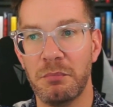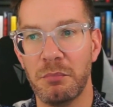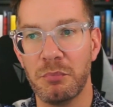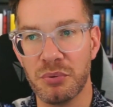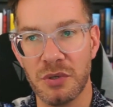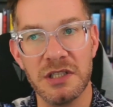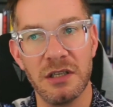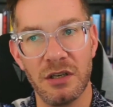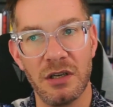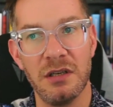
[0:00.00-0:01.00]
pretty
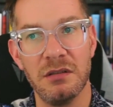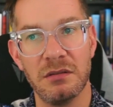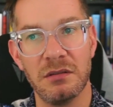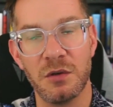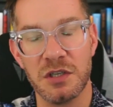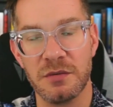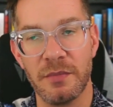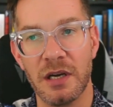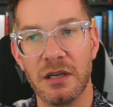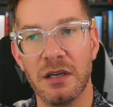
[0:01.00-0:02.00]
good? Question
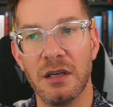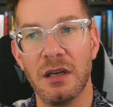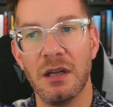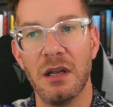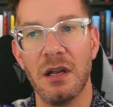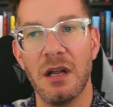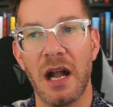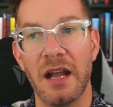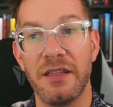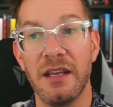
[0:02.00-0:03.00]
mark.
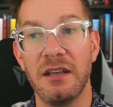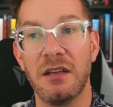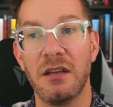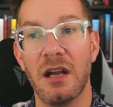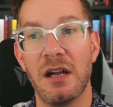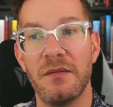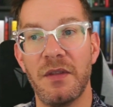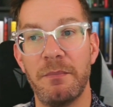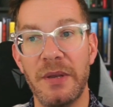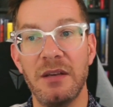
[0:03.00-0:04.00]
I think
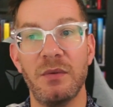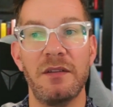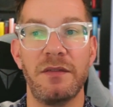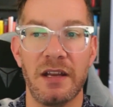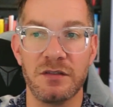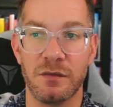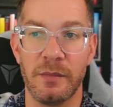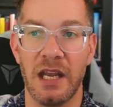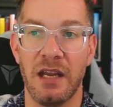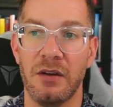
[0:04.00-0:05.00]
the big red flags for
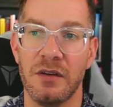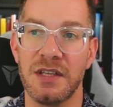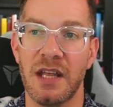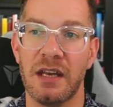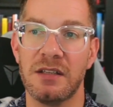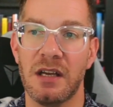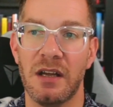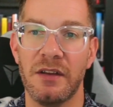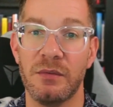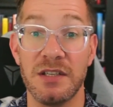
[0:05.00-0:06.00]
me here is that
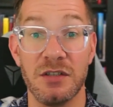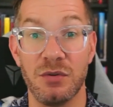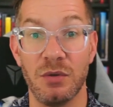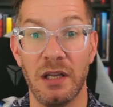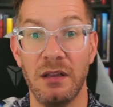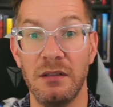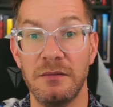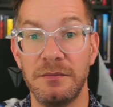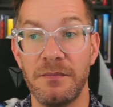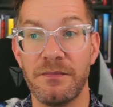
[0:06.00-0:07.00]
they're raising too little.
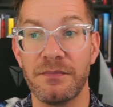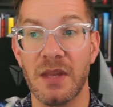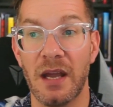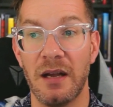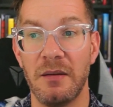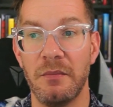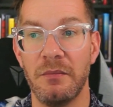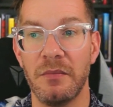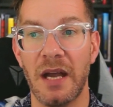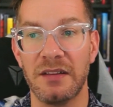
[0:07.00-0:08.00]

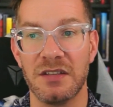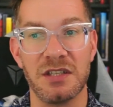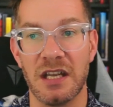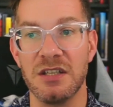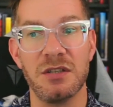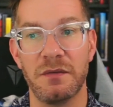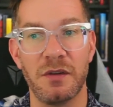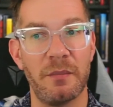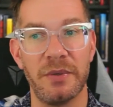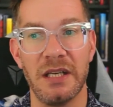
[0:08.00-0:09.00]
At the stage of
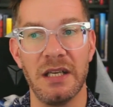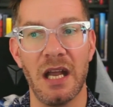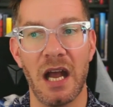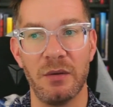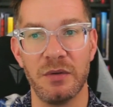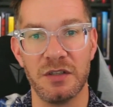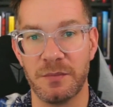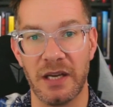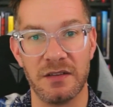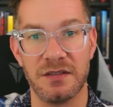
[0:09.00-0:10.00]
company, I would
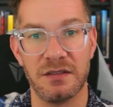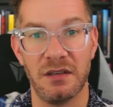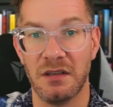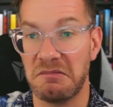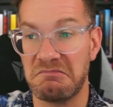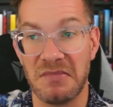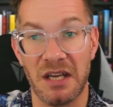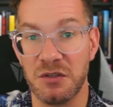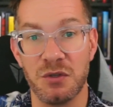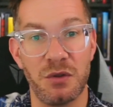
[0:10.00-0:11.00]
expect a
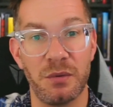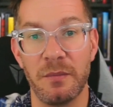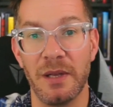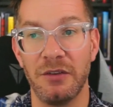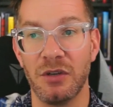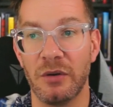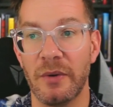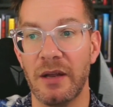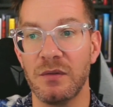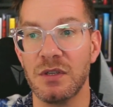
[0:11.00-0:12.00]
$2 to $3 million
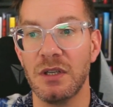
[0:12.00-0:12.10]
round.